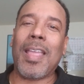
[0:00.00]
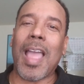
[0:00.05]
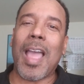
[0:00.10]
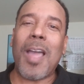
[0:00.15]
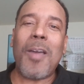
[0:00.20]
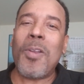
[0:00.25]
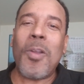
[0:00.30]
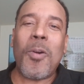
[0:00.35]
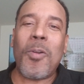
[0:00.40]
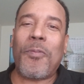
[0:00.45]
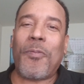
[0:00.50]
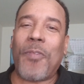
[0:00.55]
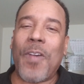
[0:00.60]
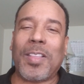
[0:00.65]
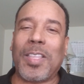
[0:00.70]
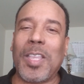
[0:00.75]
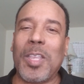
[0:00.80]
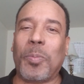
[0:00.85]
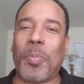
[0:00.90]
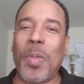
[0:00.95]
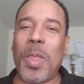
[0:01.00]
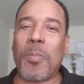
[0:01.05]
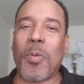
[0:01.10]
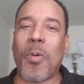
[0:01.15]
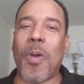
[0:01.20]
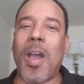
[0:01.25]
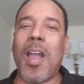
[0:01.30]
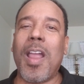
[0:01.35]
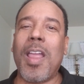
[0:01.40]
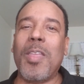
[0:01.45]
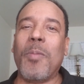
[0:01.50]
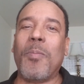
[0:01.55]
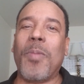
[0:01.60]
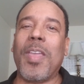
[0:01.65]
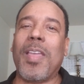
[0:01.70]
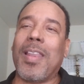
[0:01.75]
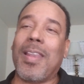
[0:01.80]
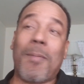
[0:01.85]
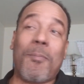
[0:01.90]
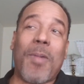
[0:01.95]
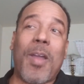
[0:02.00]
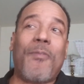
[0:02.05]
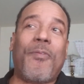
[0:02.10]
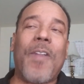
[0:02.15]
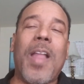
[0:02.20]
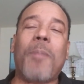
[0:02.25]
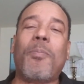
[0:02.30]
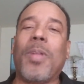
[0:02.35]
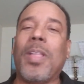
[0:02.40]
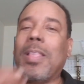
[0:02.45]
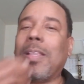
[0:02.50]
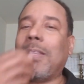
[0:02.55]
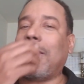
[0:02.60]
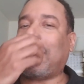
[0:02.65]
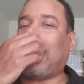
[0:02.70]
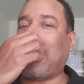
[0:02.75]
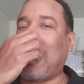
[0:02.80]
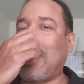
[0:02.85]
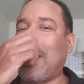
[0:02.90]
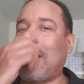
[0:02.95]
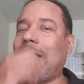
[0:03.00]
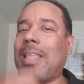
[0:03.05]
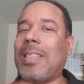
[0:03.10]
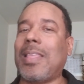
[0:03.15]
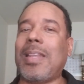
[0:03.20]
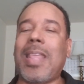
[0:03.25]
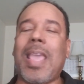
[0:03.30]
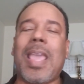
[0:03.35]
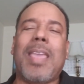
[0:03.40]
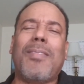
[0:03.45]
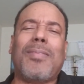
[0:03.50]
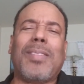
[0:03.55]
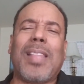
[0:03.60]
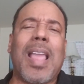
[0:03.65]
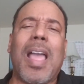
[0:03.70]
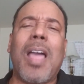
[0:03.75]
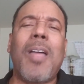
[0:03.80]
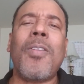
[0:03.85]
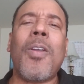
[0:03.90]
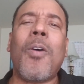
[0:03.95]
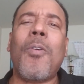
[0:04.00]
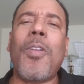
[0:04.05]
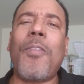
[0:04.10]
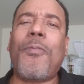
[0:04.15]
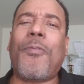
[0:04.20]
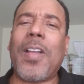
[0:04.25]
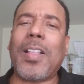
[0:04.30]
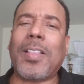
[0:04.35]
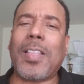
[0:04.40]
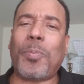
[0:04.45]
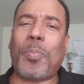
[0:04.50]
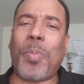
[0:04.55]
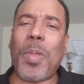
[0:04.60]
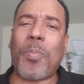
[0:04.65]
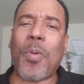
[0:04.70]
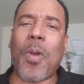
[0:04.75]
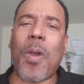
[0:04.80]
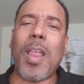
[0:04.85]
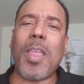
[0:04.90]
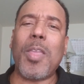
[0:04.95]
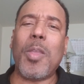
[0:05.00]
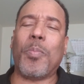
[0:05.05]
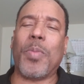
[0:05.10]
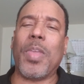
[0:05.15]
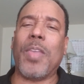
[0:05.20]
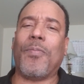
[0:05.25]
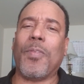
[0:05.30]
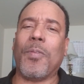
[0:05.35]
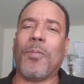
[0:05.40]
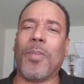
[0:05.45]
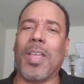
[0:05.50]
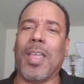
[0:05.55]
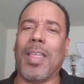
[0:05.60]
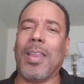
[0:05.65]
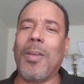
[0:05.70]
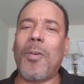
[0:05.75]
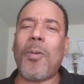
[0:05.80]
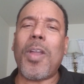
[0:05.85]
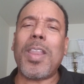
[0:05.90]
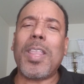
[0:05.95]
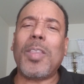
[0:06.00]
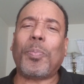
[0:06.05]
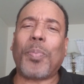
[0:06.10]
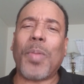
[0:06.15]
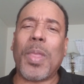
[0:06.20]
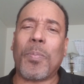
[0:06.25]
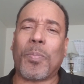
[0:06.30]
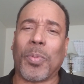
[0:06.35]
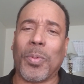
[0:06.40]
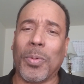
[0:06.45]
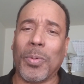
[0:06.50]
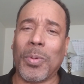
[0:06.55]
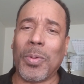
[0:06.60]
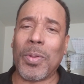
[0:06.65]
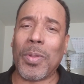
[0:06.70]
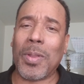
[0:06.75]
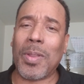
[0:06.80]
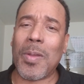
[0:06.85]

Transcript: I don't know who the fuck these people are you beefing with. My friend brother just said that the other day. He's like, I don't know who the fuck these people are you beefing with. Who are these people?